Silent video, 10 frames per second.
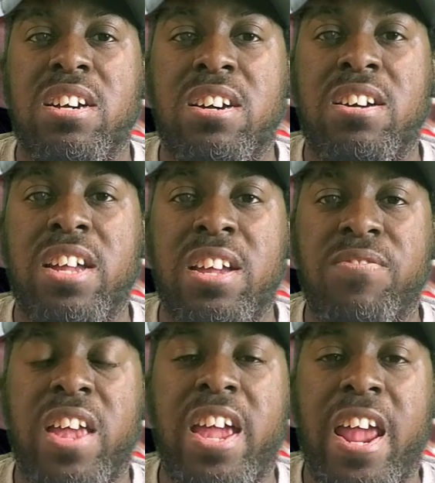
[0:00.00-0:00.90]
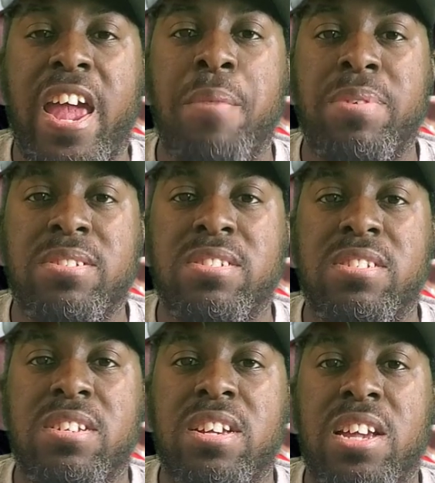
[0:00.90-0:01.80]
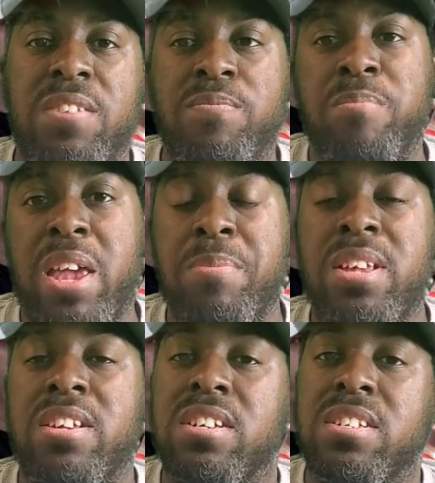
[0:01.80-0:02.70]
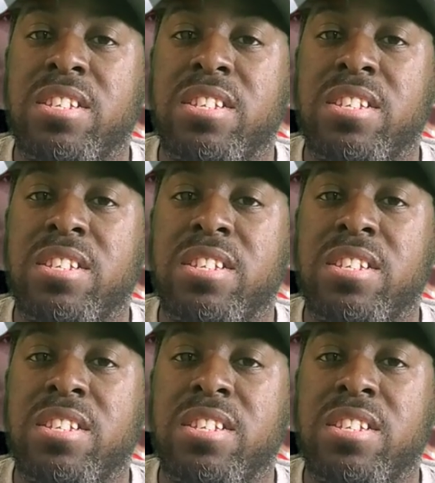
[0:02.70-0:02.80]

uh, if that happens, if maybe